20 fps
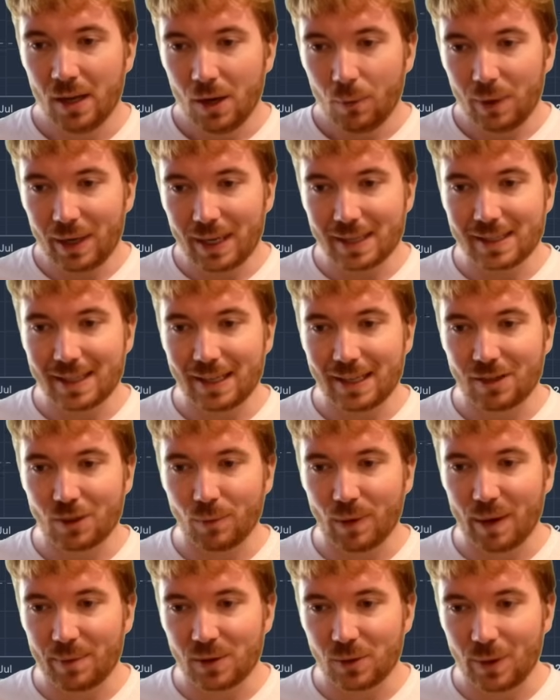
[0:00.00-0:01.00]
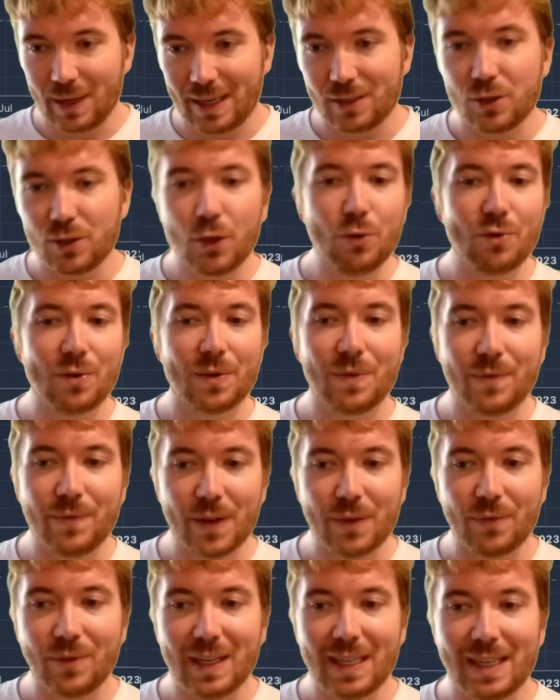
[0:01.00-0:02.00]
We can see somewhere between
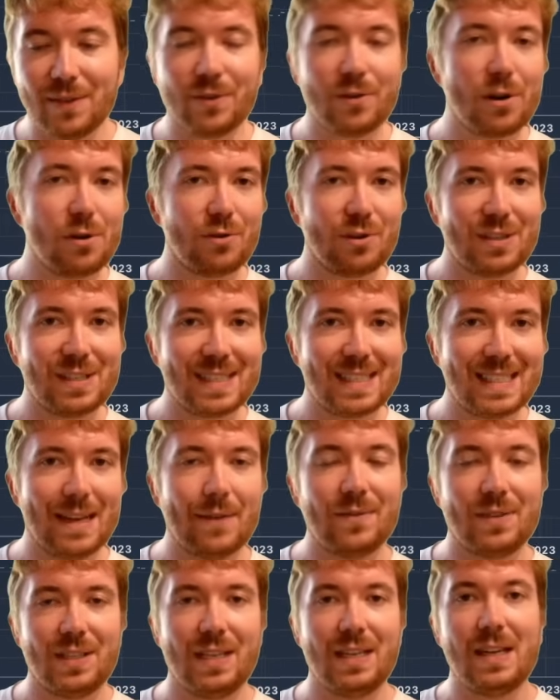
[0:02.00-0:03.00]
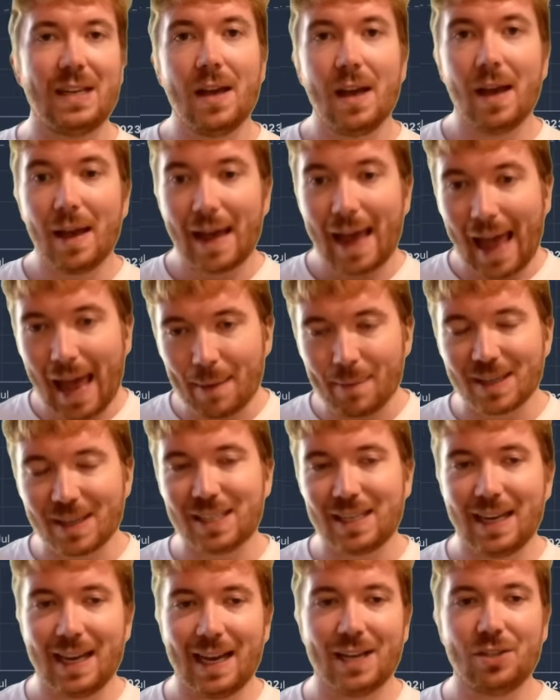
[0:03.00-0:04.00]
250 and 370
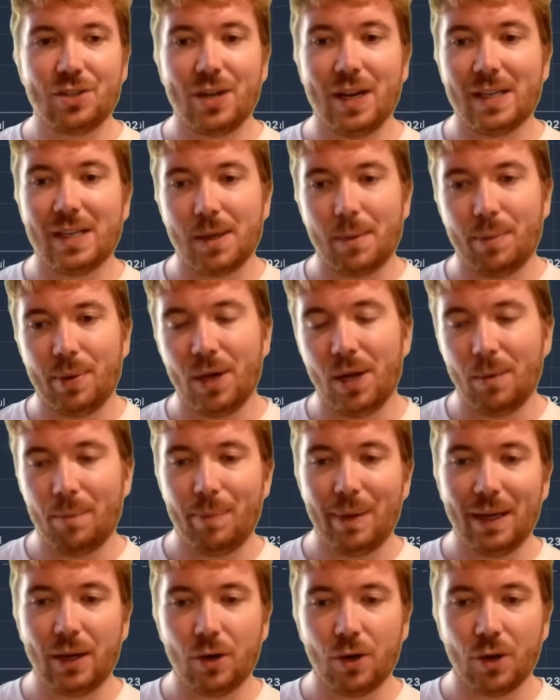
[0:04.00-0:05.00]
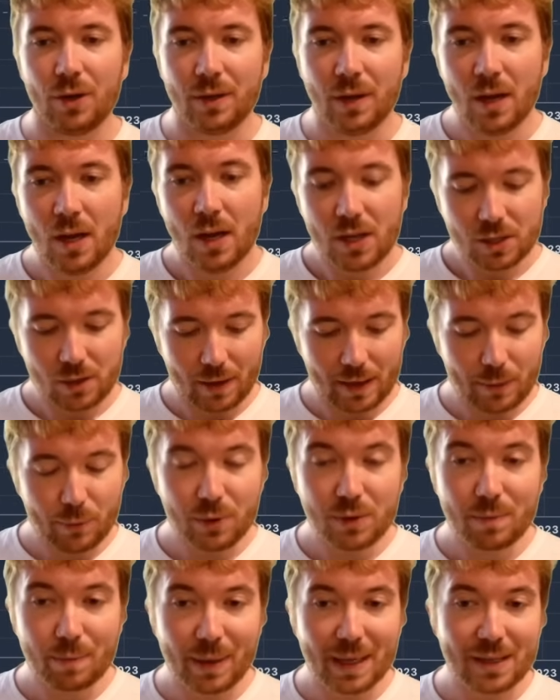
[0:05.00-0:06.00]
MSTR shares per Bitcoin. So it
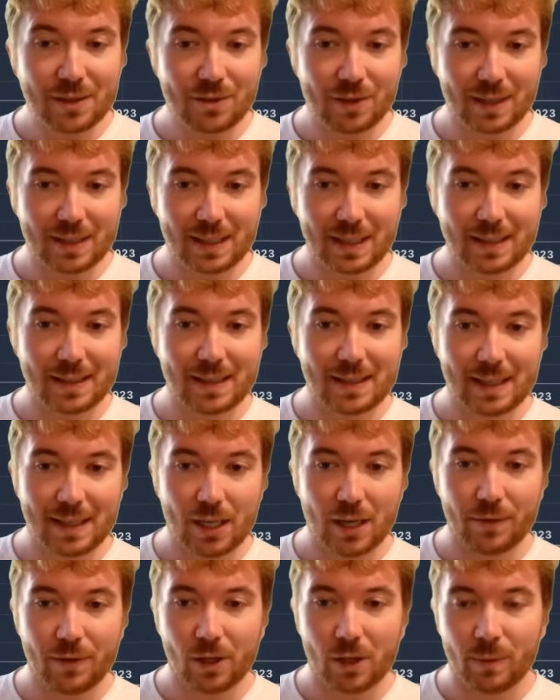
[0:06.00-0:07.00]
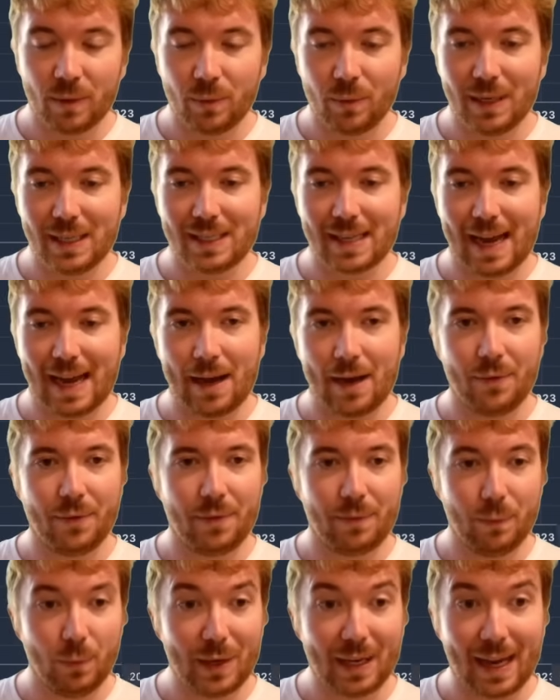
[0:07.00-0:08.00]
would be interesting to see over the coming weeks how
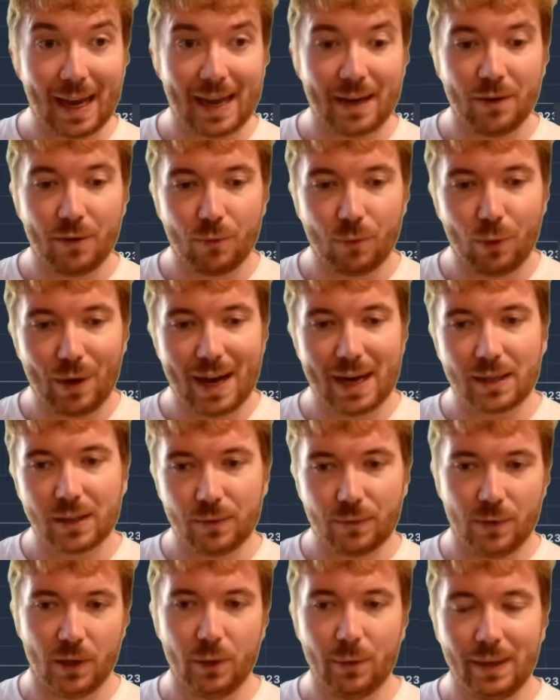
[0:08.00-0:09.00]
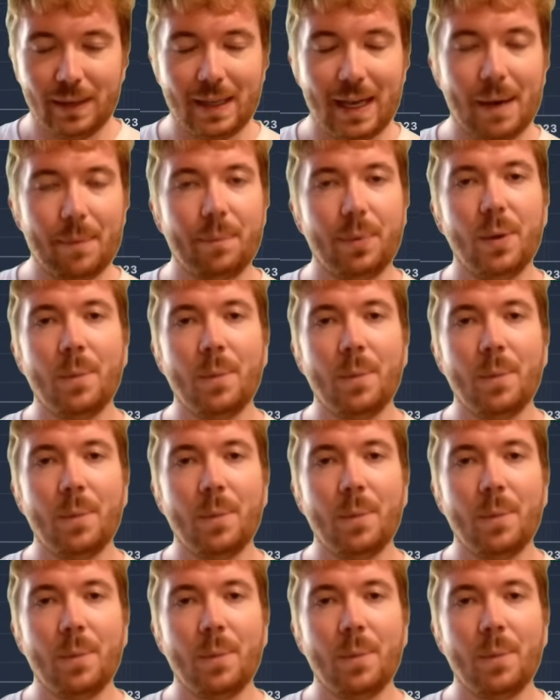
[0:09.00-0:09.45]
we can react following that.